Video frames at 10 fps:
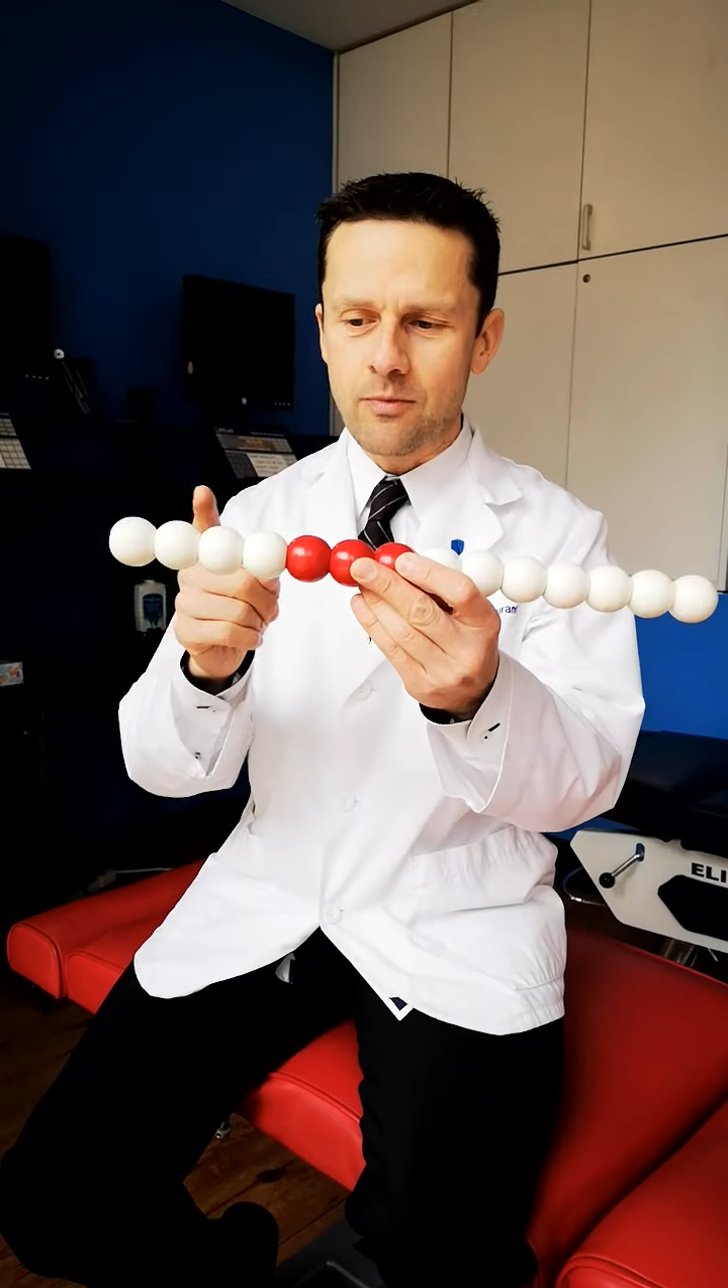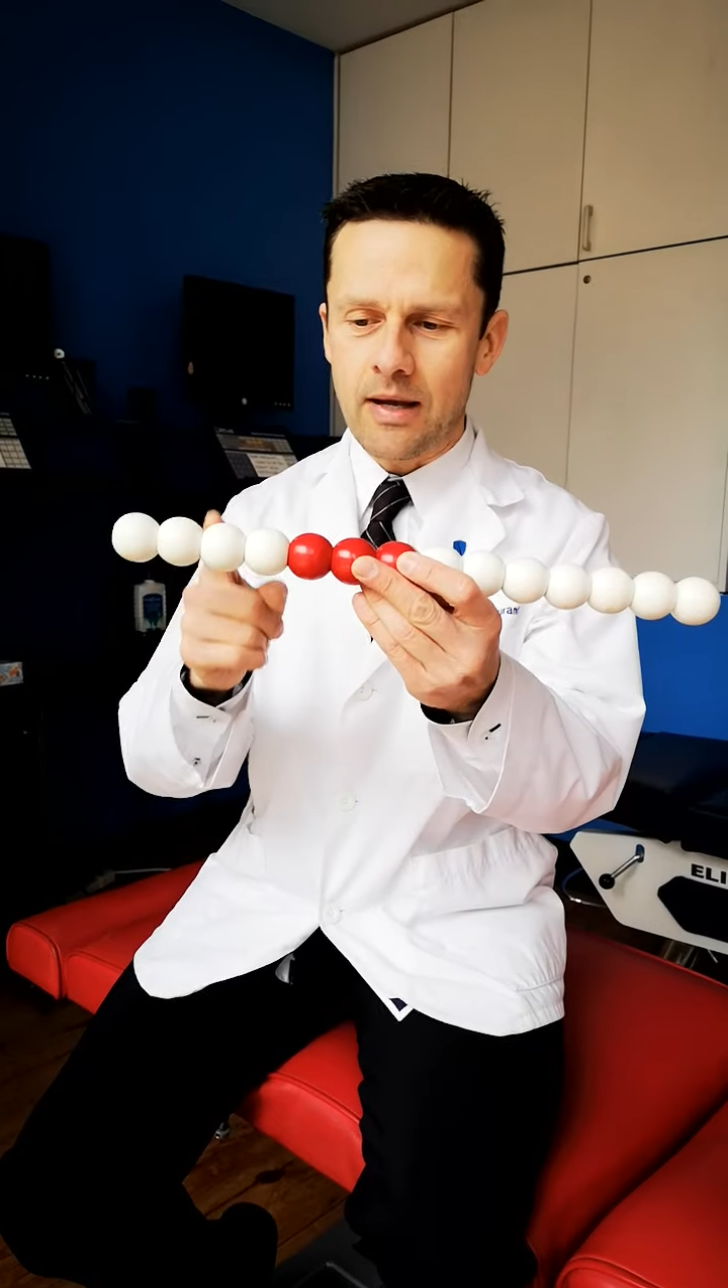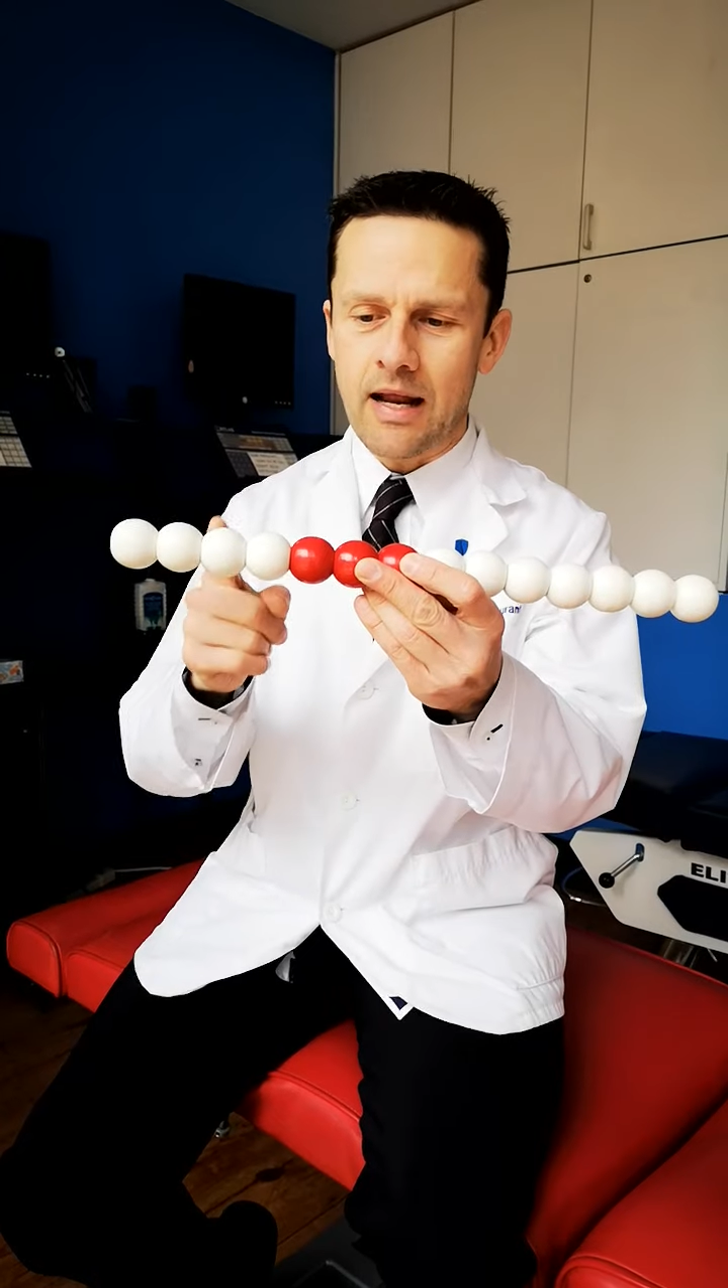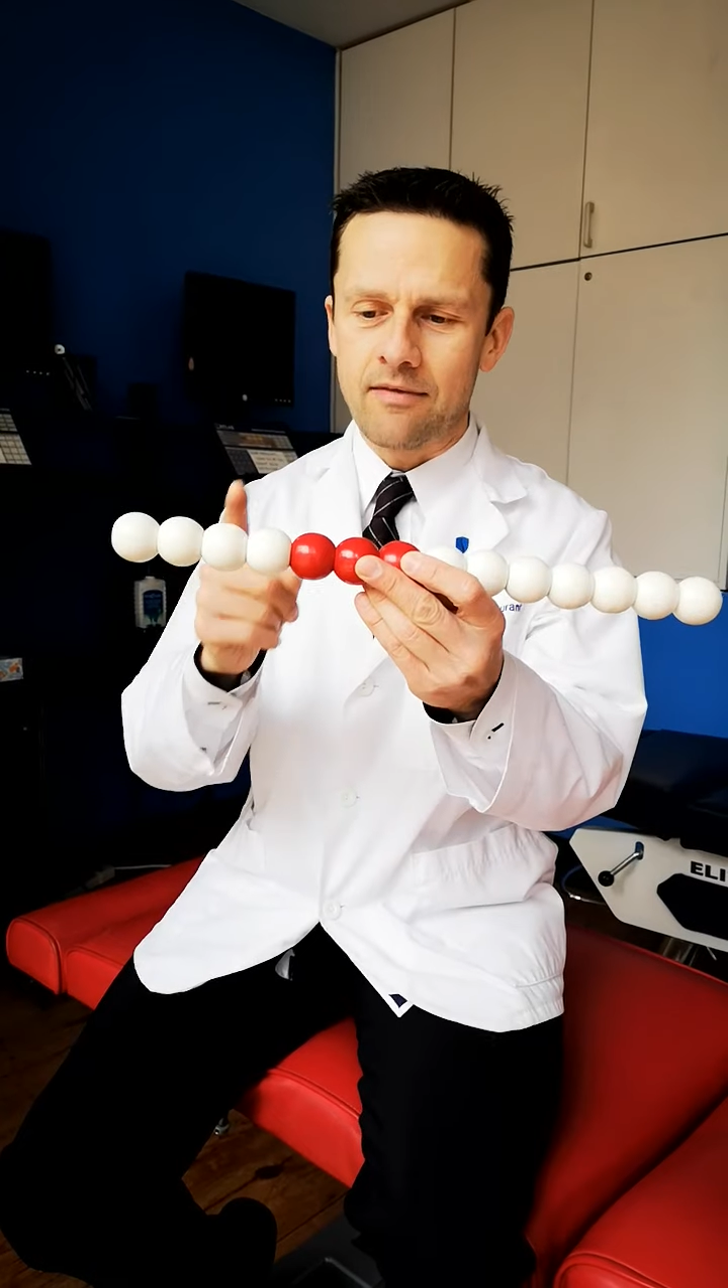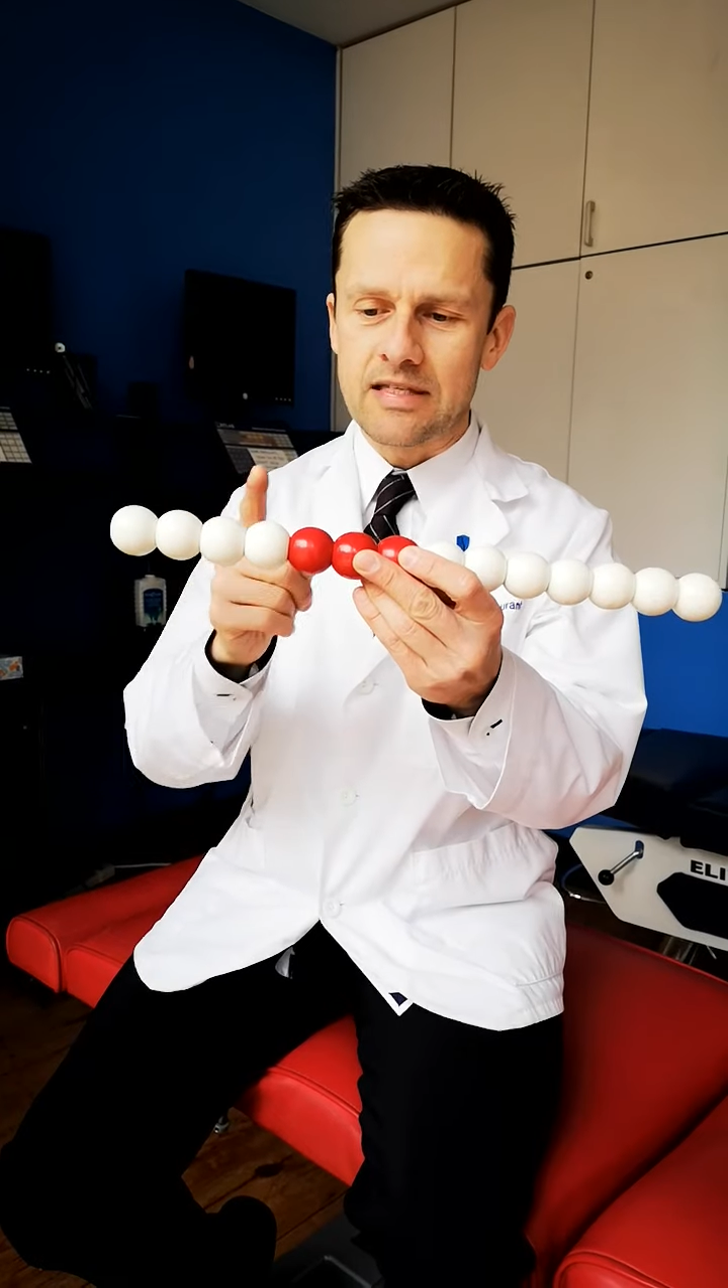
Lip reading: you might have a